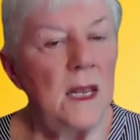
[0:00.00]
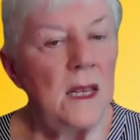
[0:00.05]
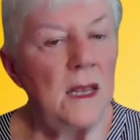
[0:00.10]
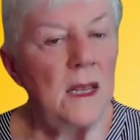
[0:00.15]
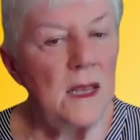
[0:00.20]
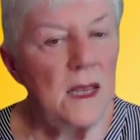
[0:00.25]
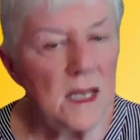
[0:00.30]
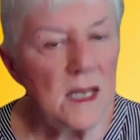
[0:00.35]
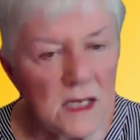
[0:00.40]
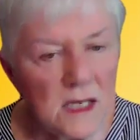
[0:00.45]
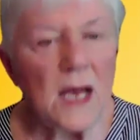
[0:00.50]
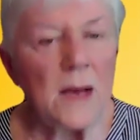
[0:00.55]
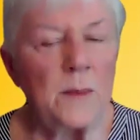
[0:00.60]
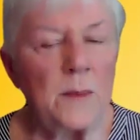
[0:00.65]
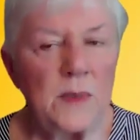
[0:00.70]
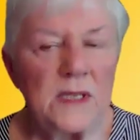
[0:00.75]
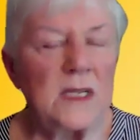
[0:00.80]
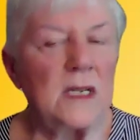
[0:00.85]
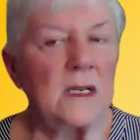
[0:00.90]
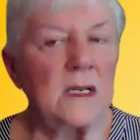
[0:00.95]
the
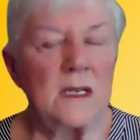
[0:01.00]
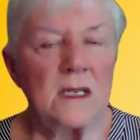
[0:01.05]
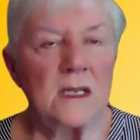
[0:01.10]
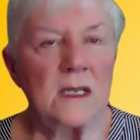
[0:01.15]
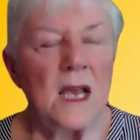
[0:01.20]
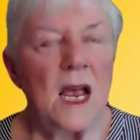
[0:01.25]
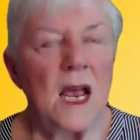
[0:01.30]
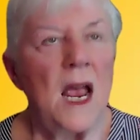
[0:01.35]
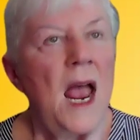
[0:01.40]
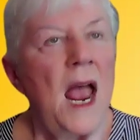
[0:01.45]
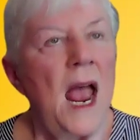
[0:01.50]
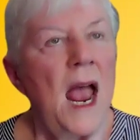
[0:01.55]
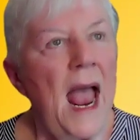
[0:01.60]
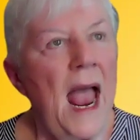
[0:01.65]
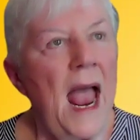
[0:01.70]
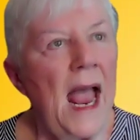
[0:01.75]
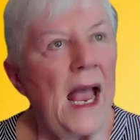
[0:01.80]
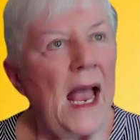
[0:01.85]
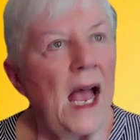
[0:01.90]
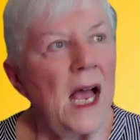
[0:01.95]
substance.
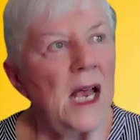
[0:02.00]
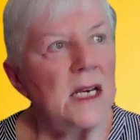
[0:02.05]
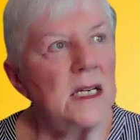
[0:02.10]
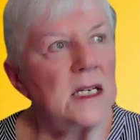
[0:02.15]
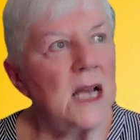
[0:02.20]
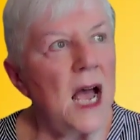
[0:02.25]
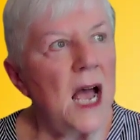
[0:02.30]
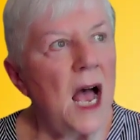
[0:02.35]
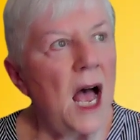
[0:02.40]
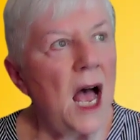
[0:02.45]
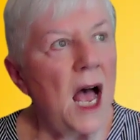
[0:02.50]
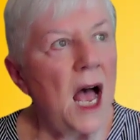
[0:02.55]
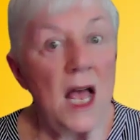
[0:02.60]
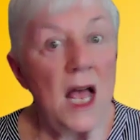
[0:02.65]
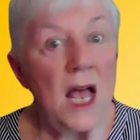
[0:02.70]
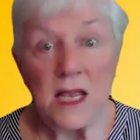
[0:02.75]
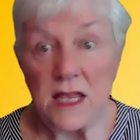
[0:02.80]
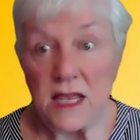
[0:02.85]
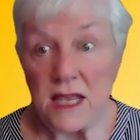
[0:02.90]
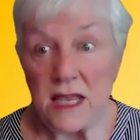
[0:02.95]
And
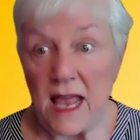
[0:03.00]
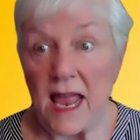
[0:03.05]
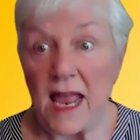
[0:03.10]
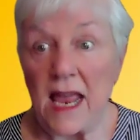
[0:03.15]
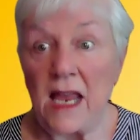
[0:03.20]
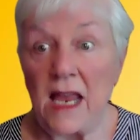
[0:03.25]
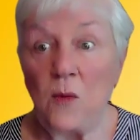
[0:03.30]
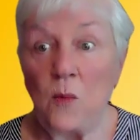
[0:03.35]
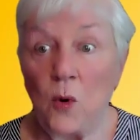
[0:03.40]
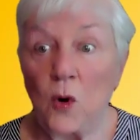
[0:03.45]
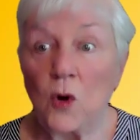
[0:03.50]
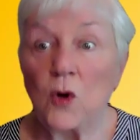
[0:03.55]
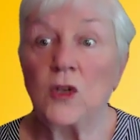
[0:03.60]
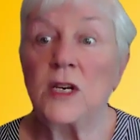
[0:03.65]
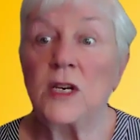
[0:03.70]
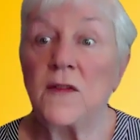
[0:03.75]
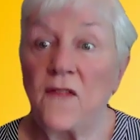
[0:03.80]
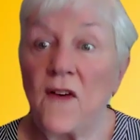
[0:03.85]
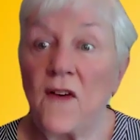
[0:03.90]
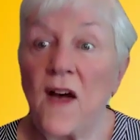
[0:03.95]
they were
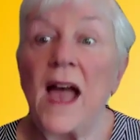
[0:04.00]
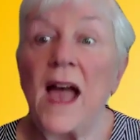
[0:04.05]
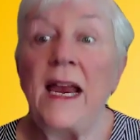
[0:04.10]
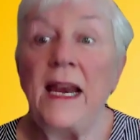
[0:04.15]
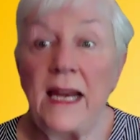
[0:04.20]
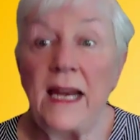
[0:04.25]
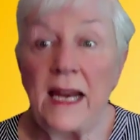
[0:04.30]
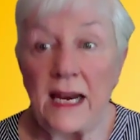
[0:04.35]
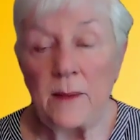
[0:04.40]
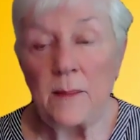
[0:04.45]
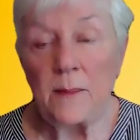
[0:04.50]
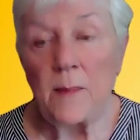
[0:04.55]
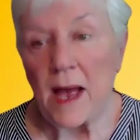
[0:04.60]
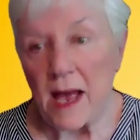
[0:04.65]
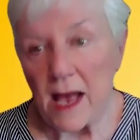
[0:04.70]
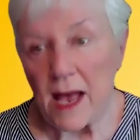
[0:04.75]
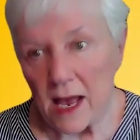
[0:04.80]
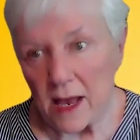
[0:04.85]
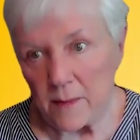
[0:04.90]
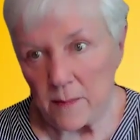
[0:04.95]
defining
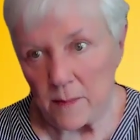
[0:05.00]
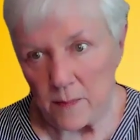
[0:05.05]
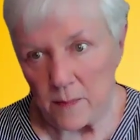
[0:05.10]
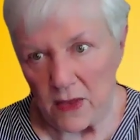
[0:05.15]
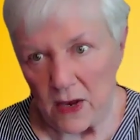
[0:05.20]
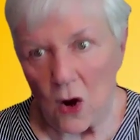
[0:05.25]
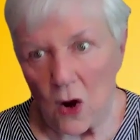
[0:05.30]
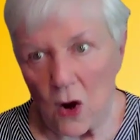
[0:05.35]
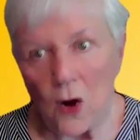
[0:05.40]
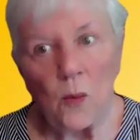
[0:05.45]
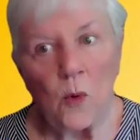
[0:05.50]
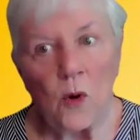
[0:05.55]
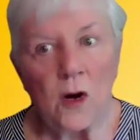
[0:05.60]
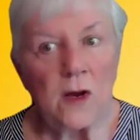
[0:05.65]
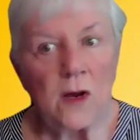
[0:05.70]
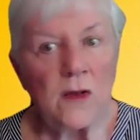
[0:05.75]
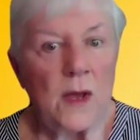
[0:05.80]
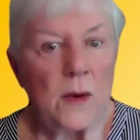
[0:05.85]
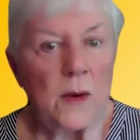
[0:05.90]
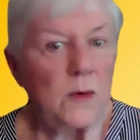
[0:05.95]
by the
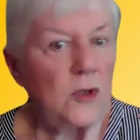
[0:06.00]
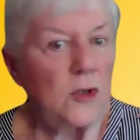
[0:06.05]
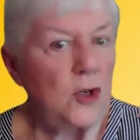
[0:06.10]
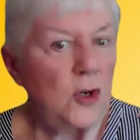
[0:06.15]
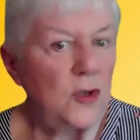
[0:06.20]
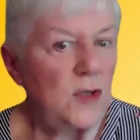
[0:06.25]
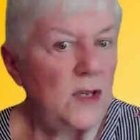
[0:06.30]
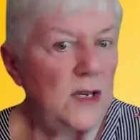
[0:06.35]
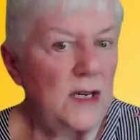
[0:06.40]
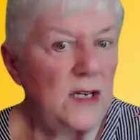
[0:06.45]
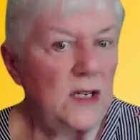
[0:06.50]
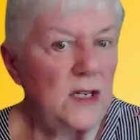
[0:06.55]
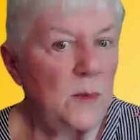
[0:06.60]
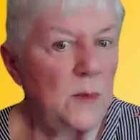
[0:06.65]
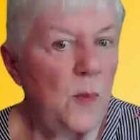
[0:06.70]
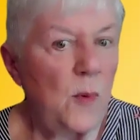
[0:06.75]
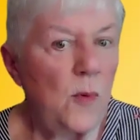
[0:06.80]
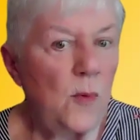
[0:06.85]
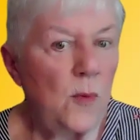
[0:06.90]
artwork they were choosing to